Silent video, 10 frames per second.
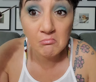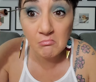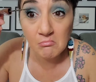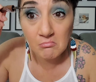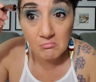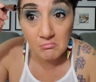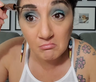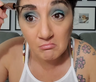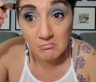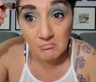
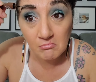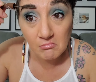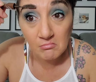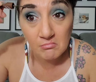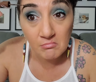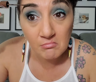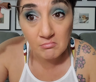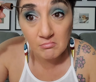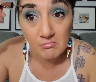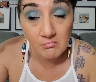Nothing is said.